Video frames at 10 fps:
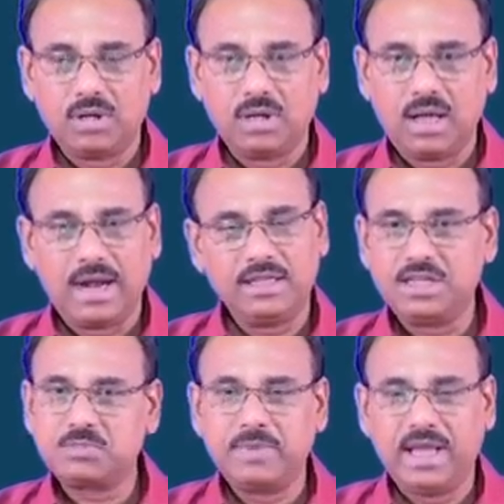and
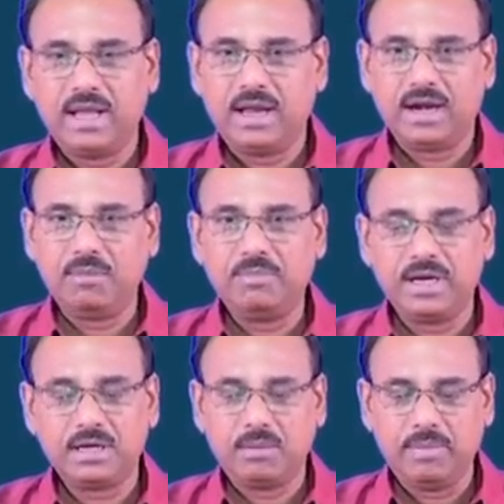this may
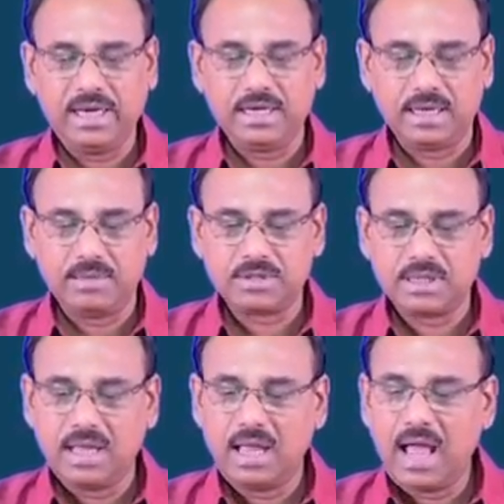repeat many times,
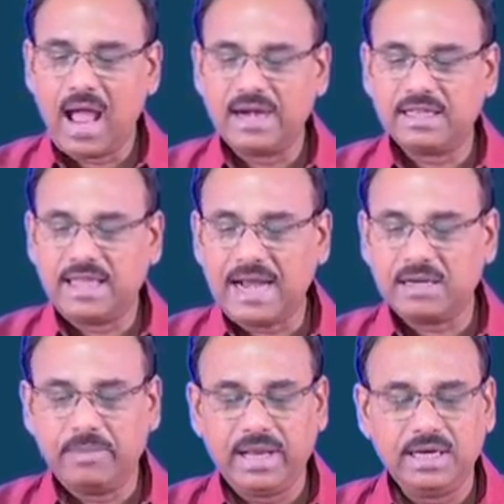and that
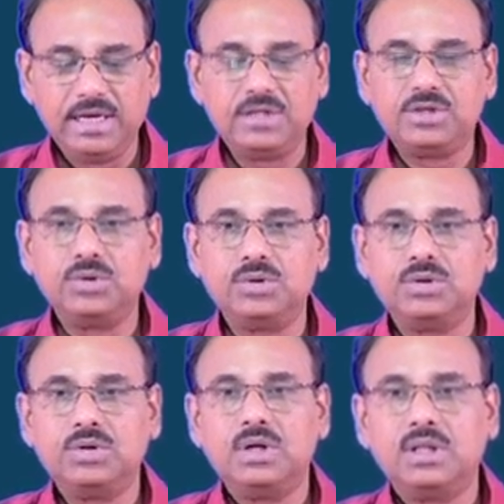may lead to
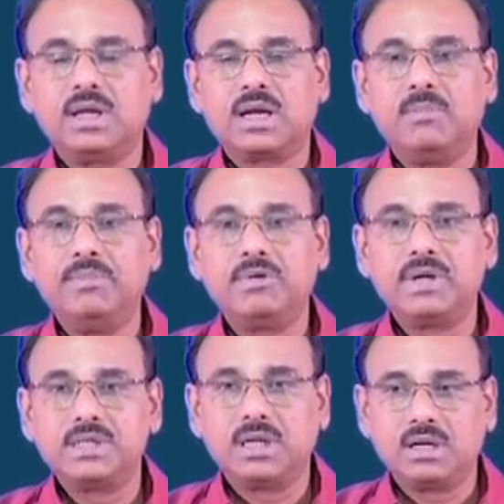the
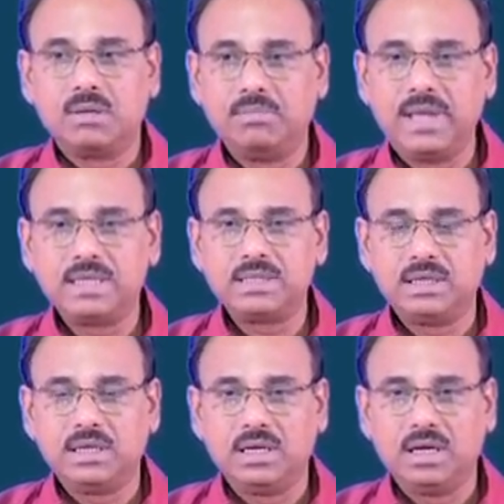computational
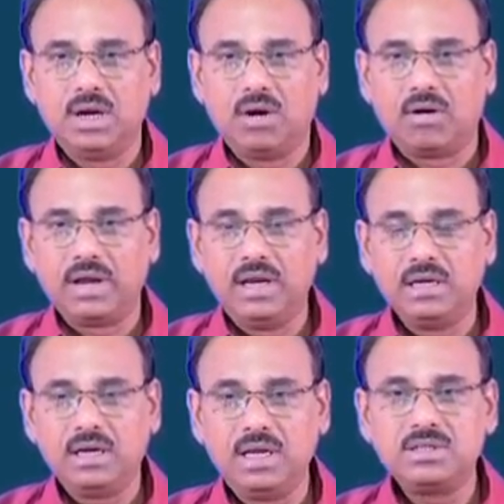complexity or
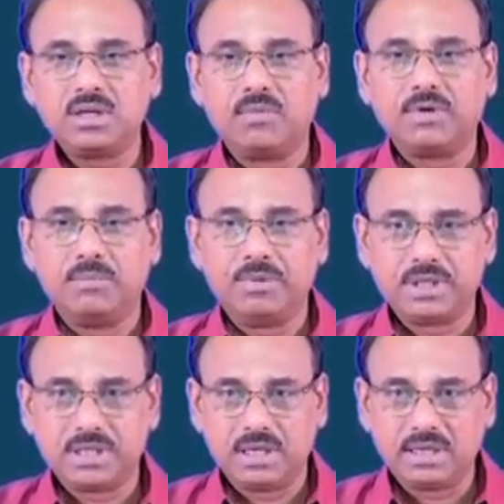increase of
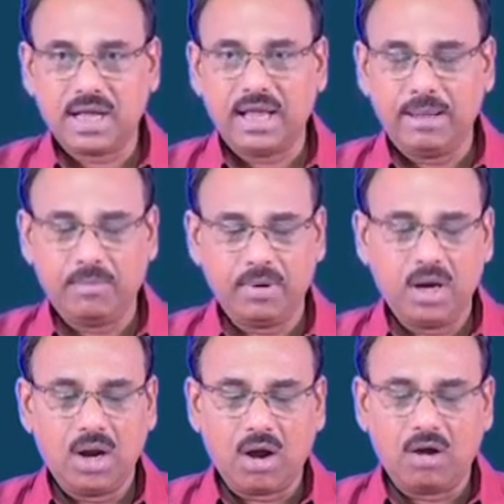computation time
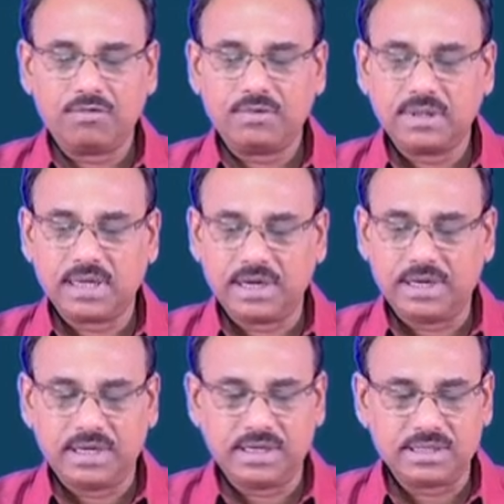of the
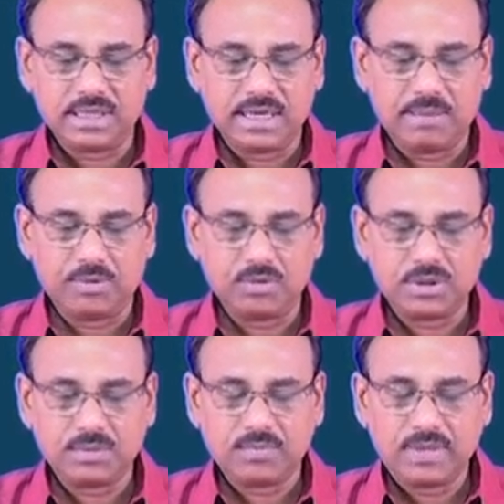gradient descent
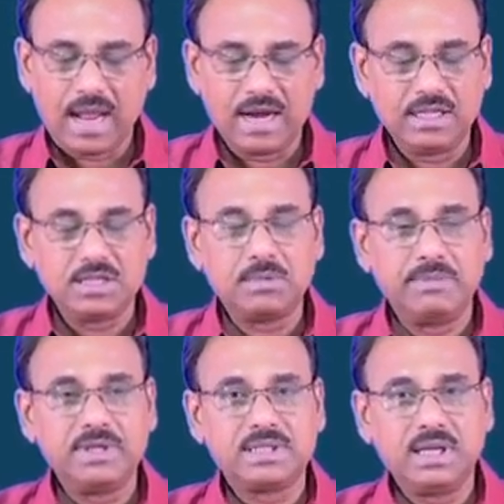approach. And this may
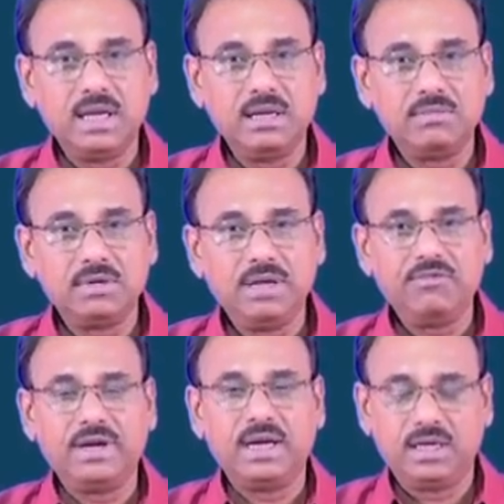be
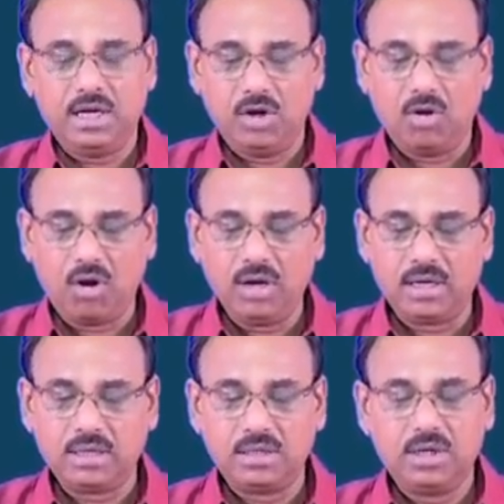significantly
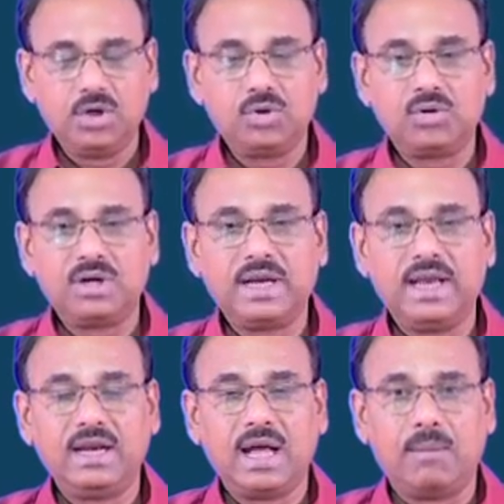longer to
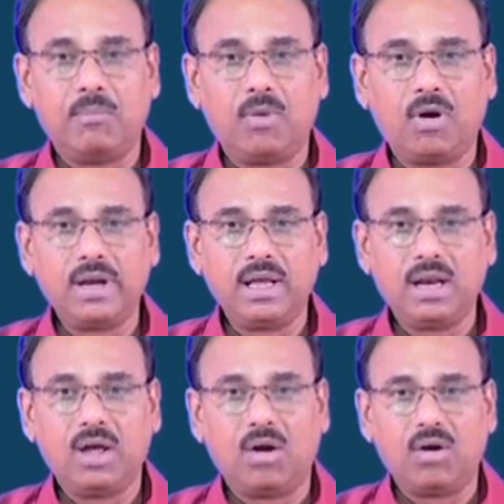train a model
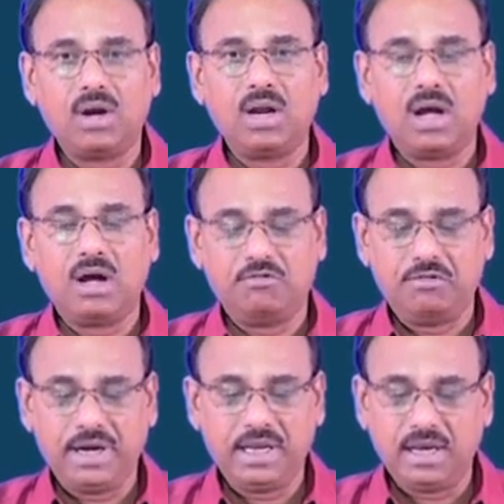on a
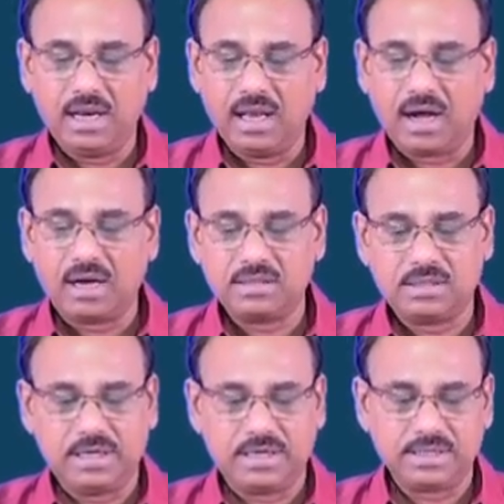very large
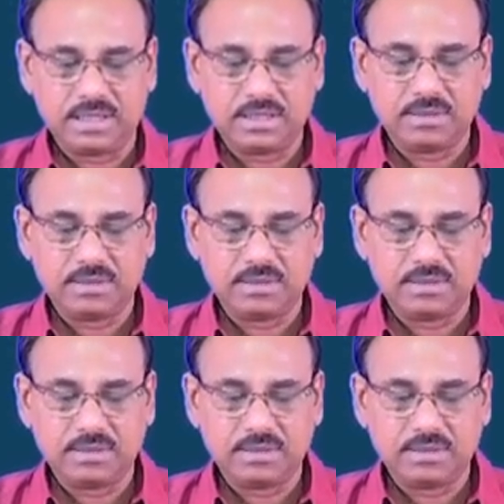data set.